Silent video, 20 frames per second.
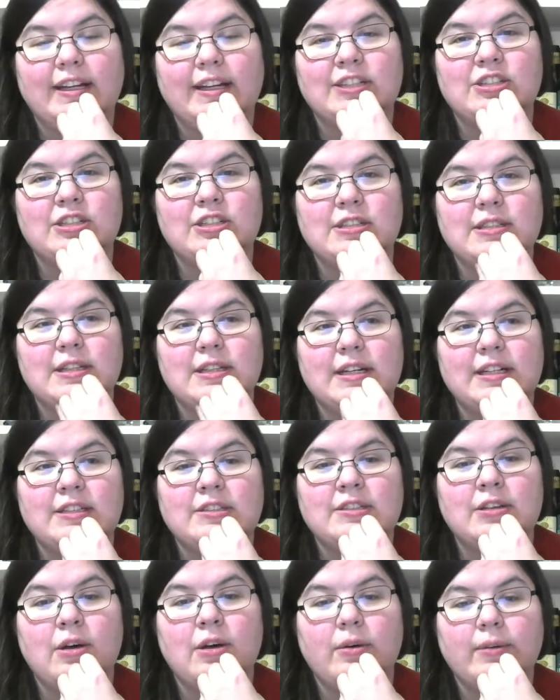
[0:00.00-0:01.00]

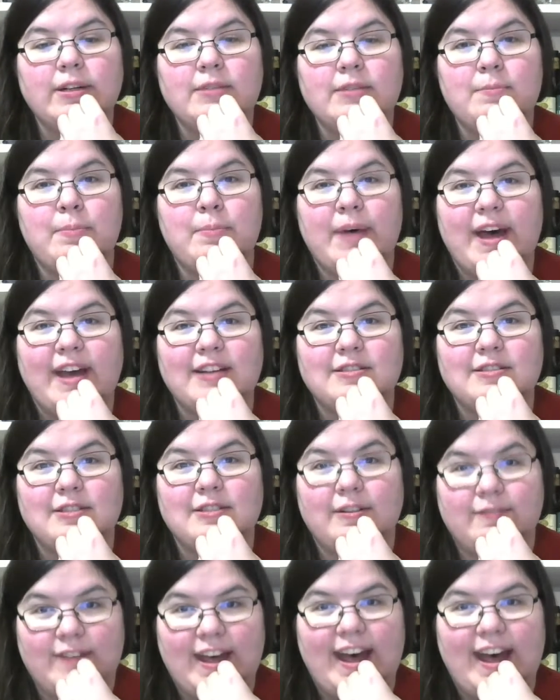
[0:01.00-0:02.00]
It's going by
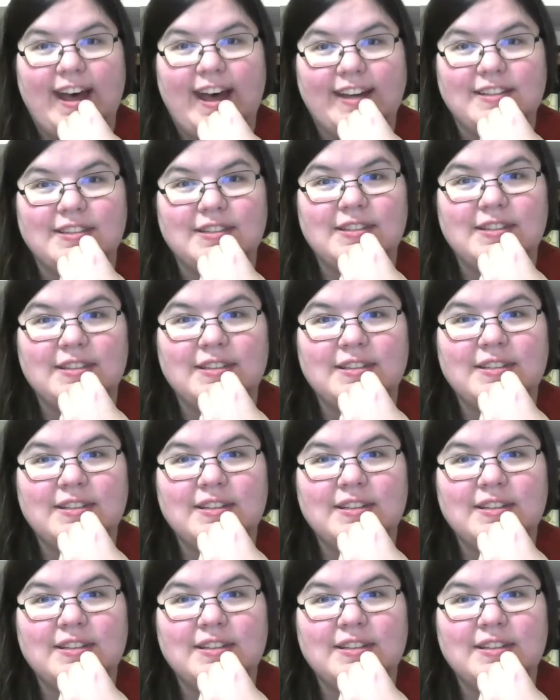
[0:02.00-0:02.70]
so fast.